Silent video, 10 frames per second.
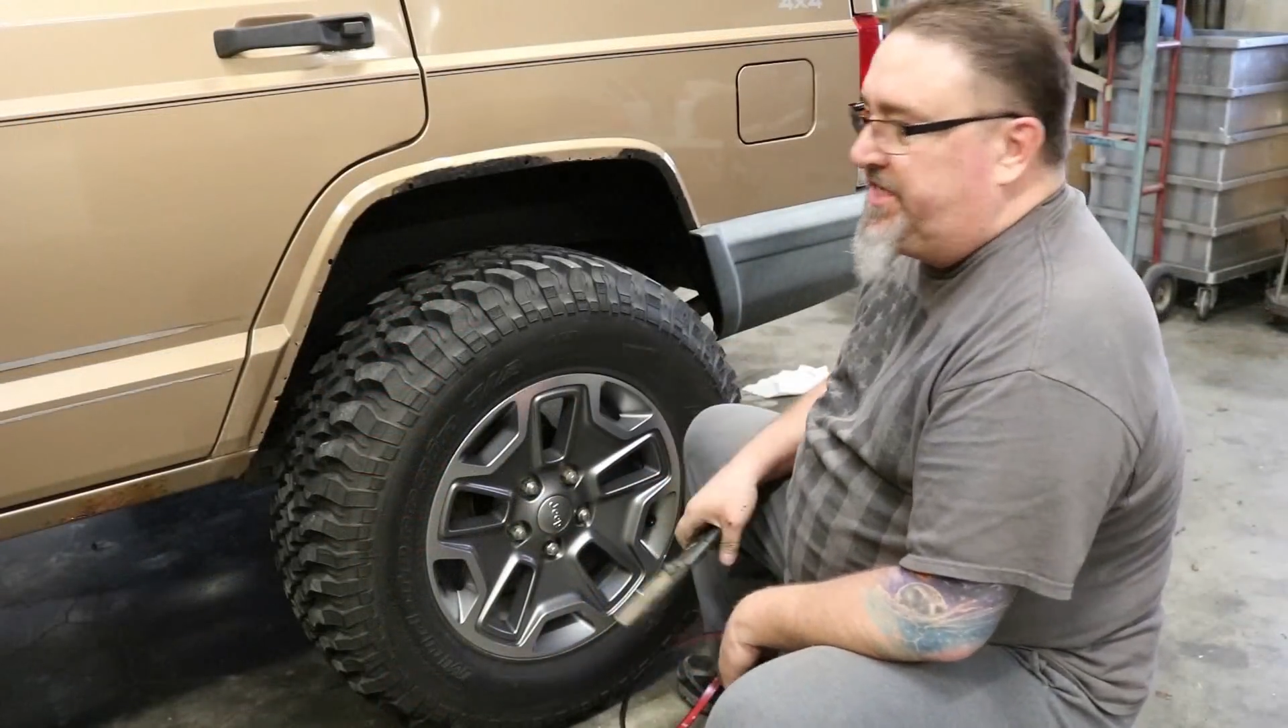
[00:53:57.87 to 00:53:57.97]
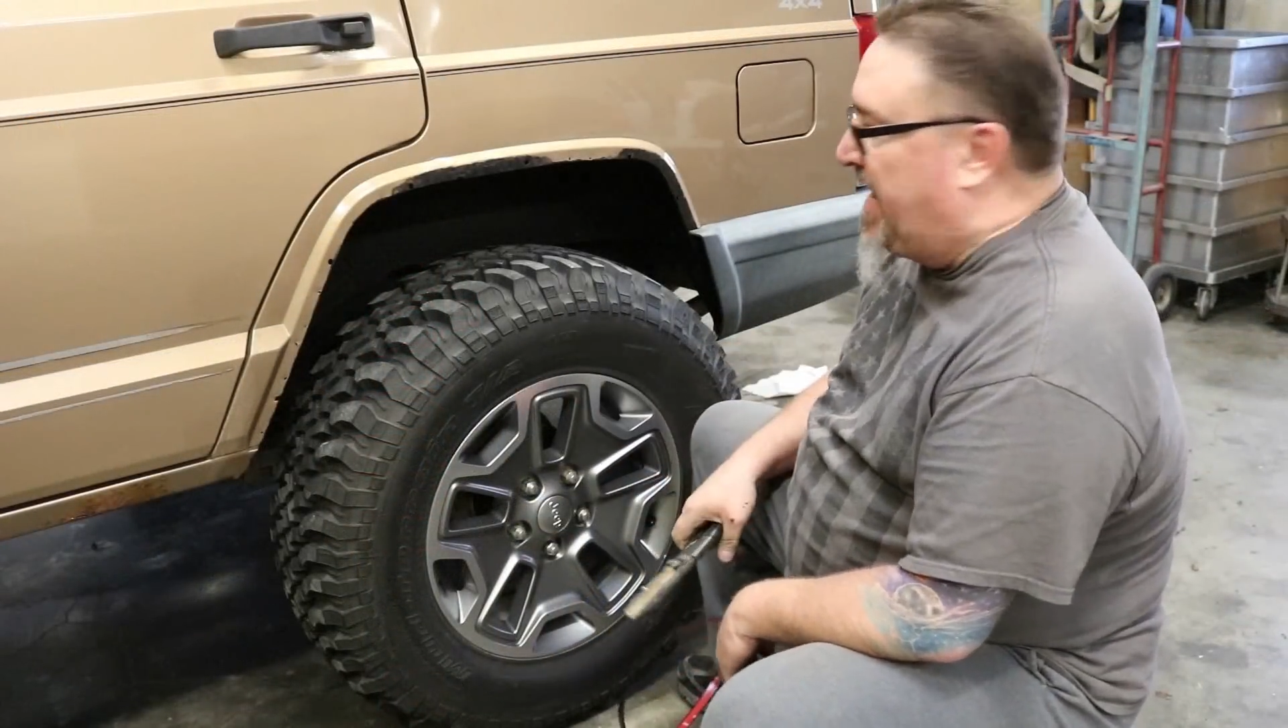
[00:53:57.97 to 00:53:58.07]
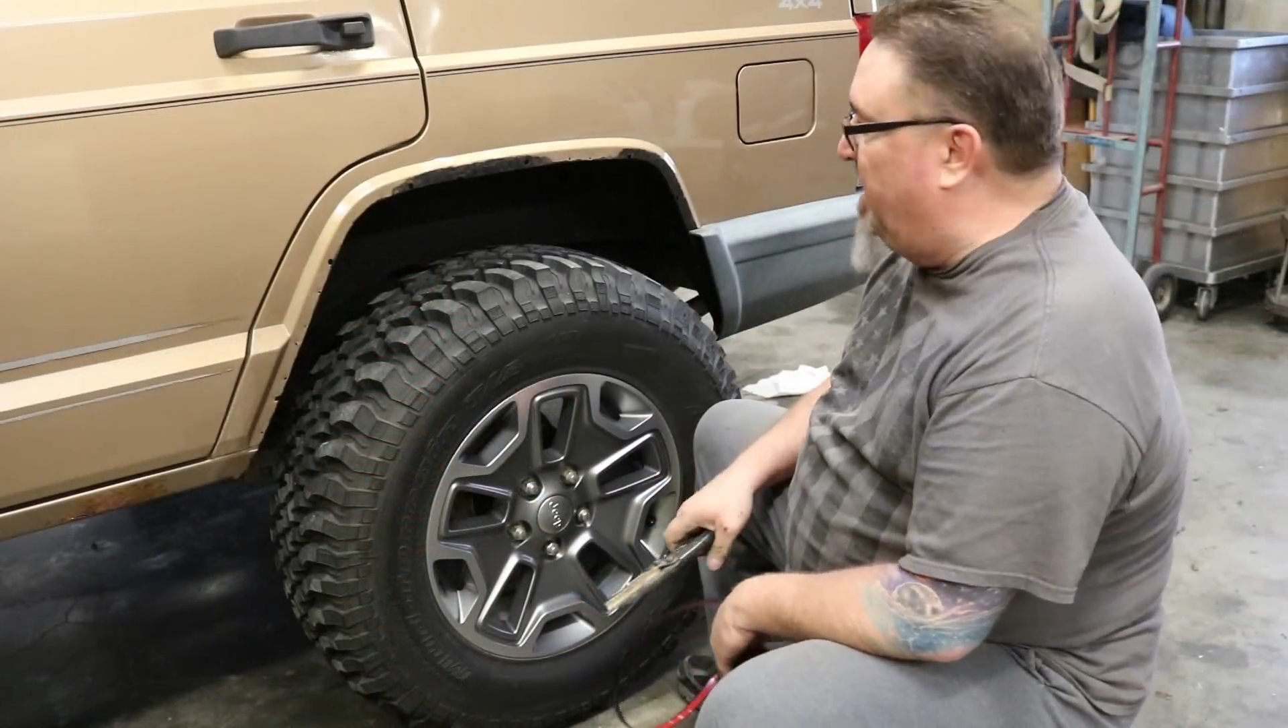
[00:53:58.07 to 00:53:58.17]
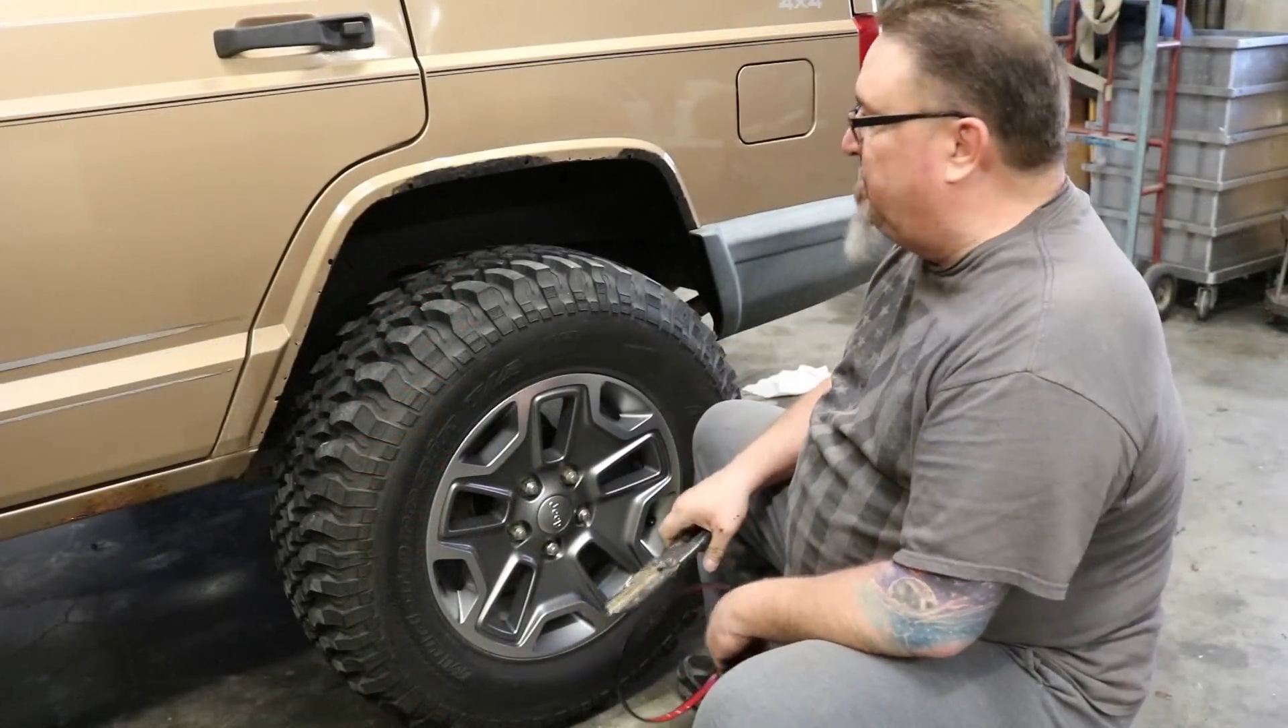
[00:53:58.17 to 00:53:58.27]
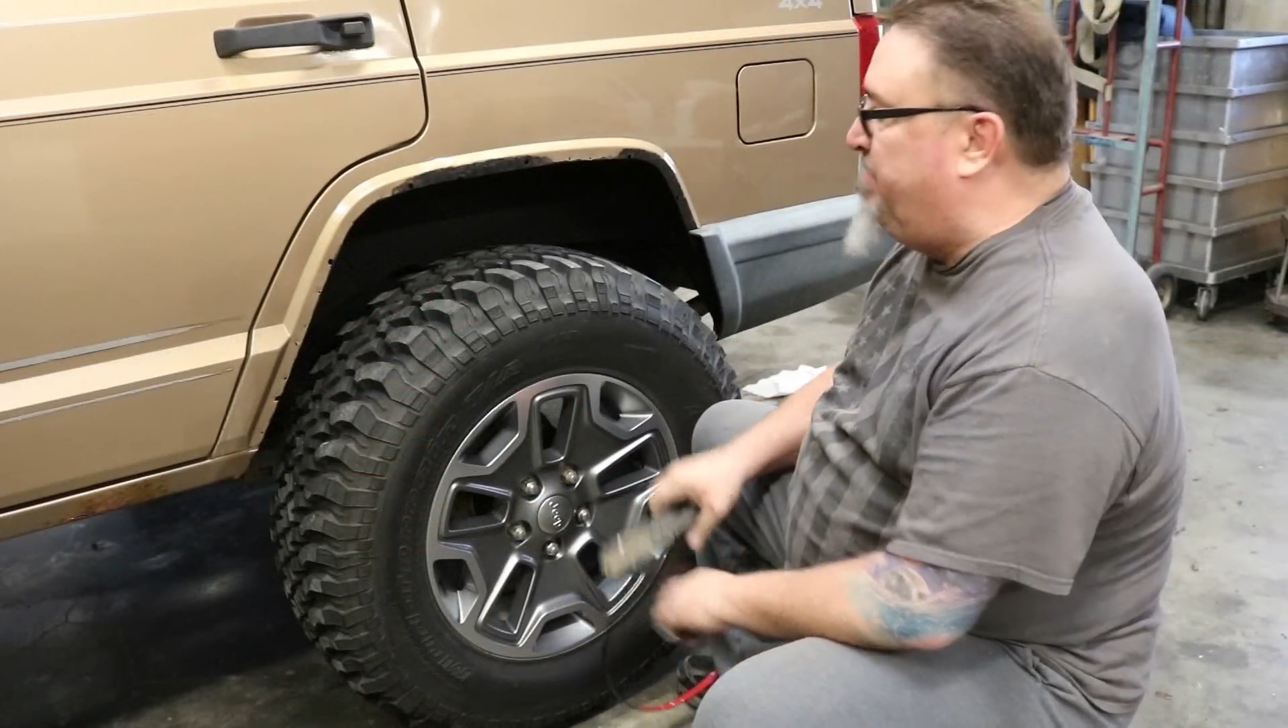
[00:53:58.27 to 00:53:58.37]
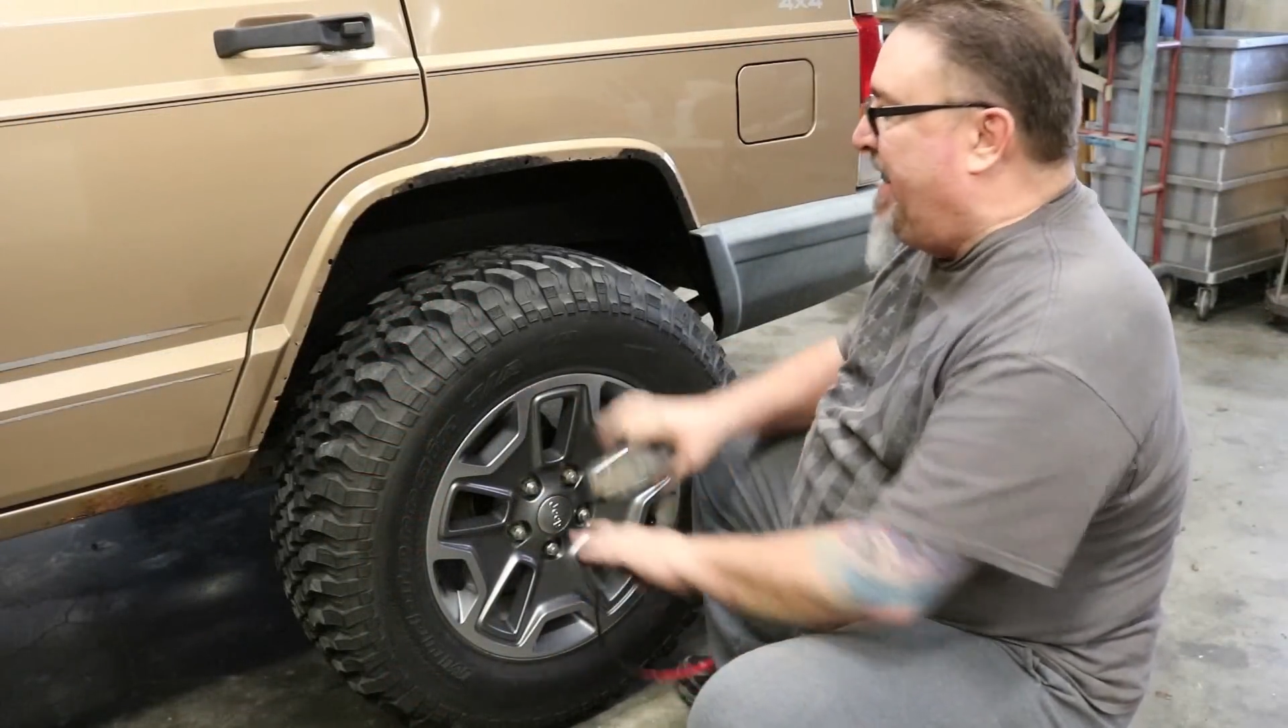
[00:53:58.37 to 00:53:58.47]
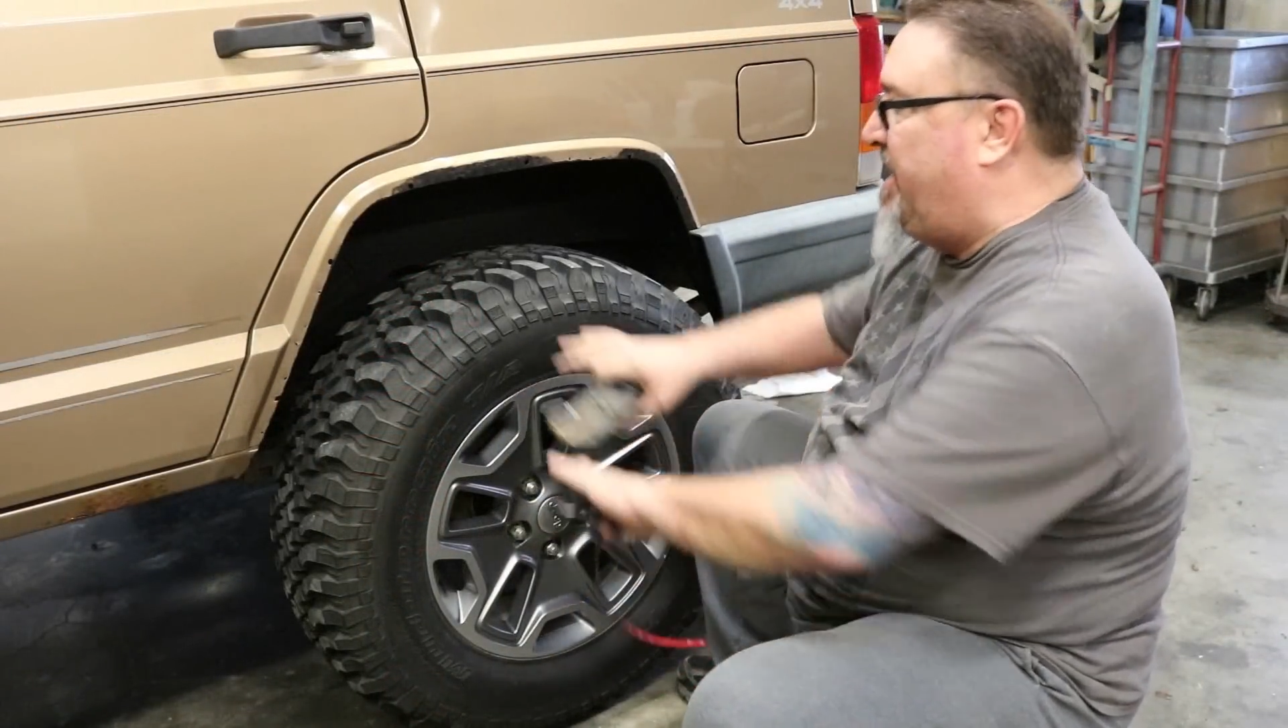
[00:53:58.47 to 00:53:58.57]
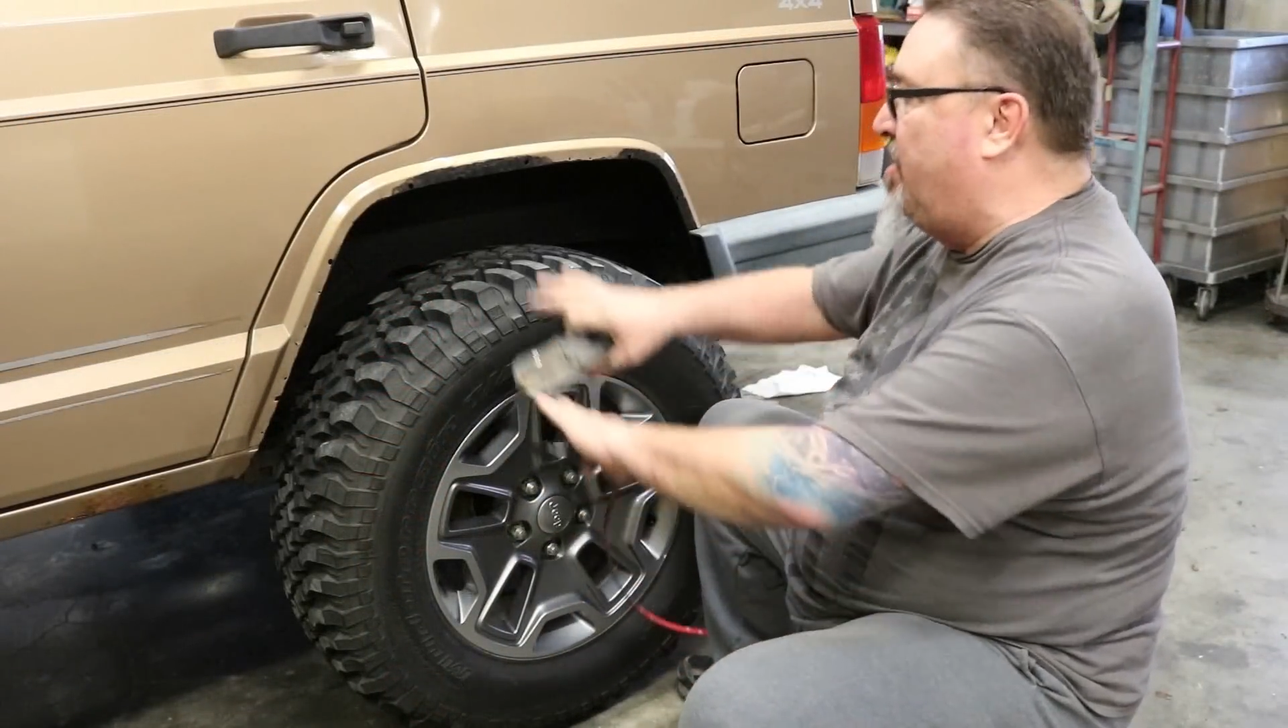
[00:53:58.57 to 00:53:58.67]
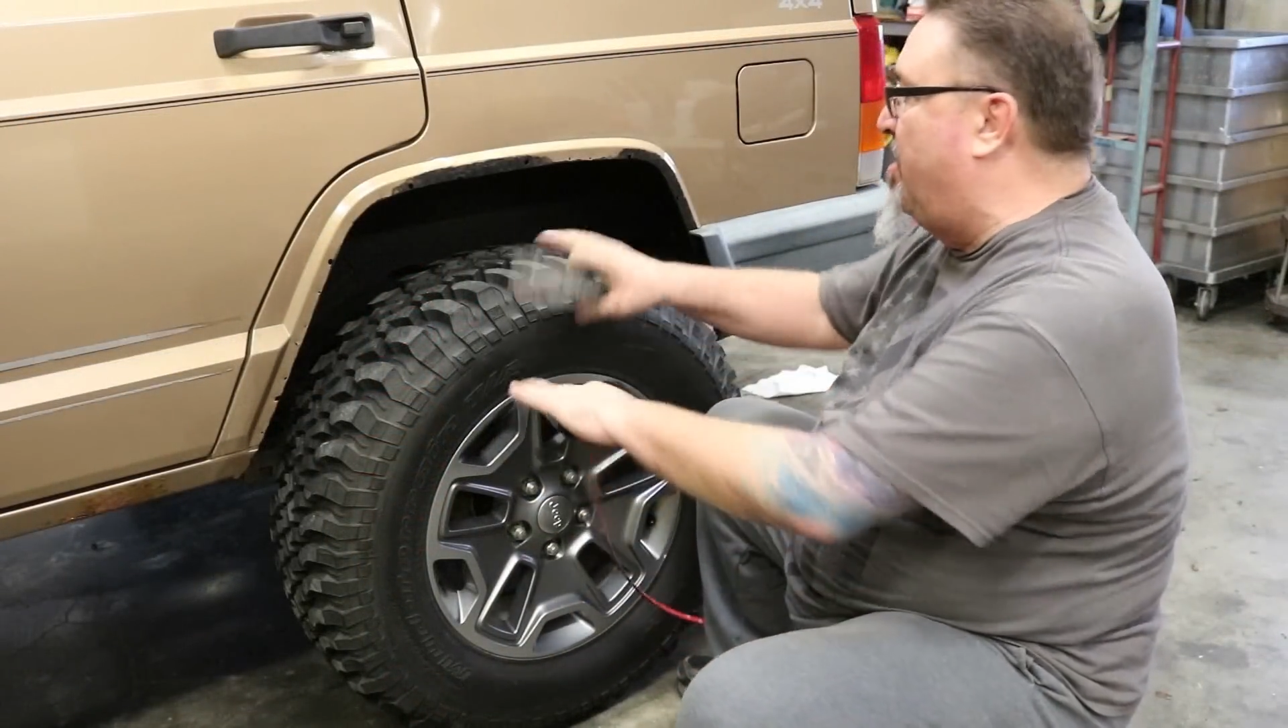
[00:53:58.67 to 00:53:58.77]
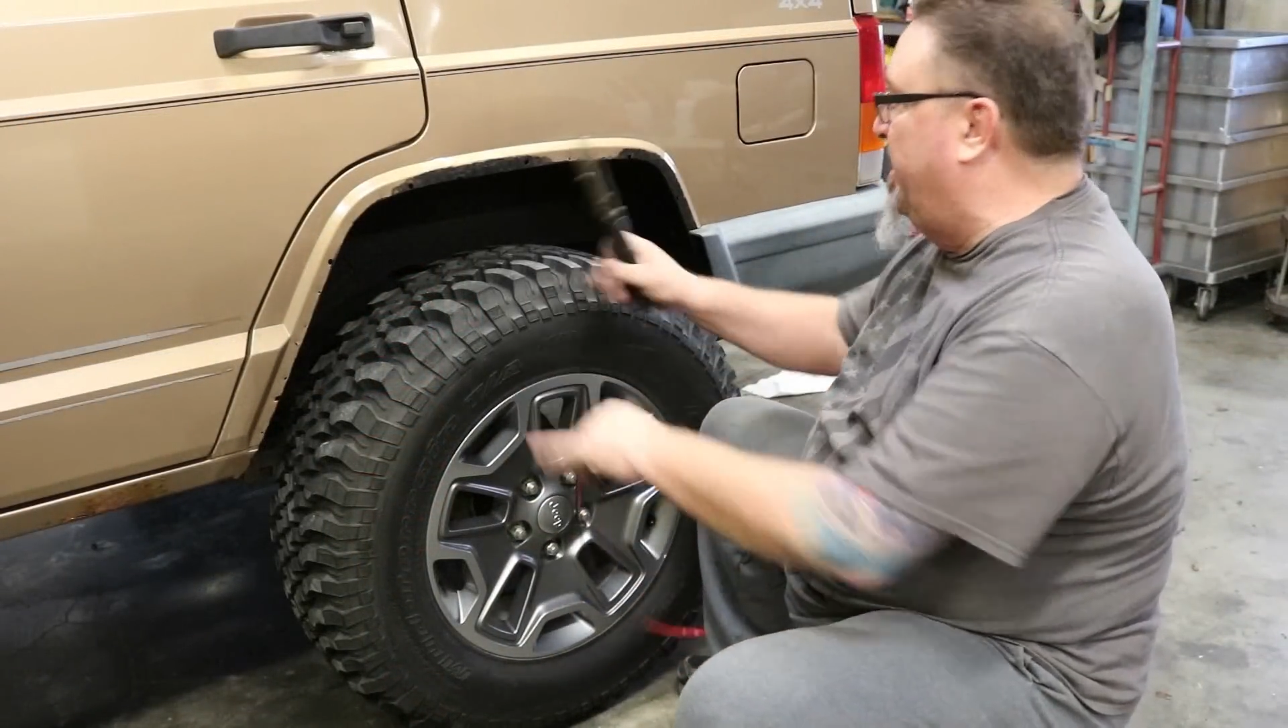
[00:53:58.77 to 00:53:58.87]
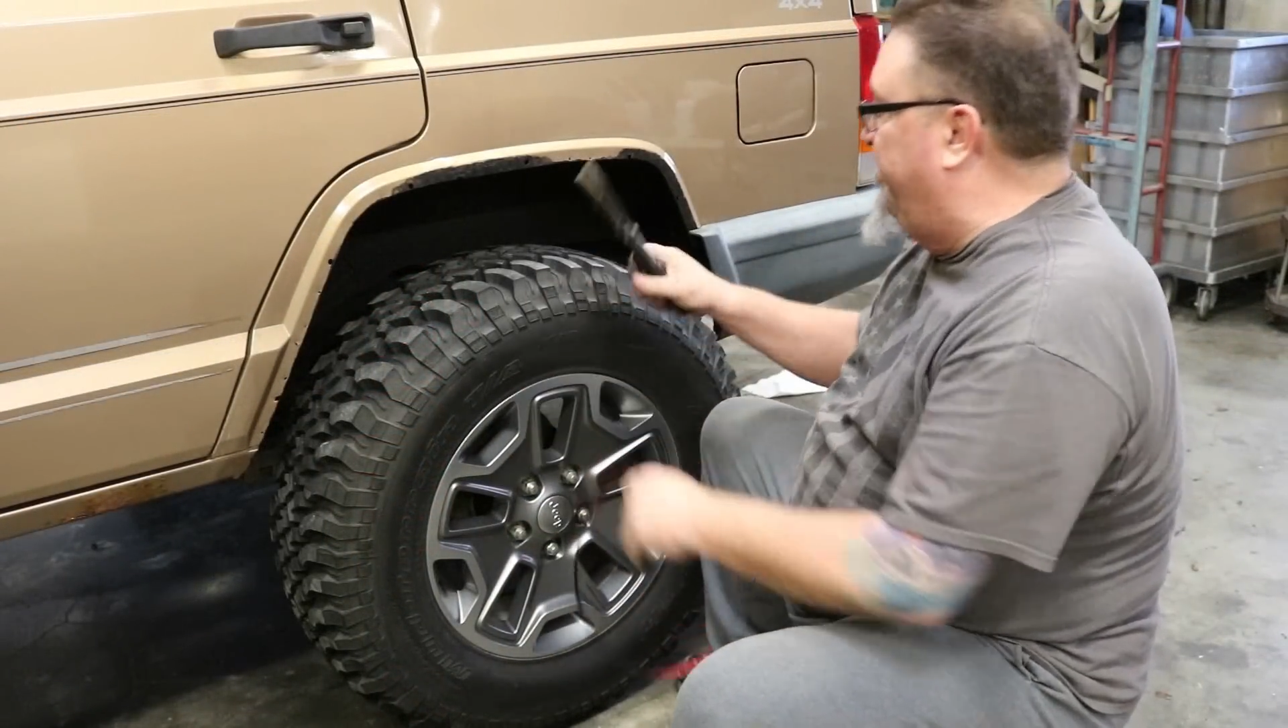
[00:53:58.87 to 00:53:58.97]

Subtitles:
tires back on.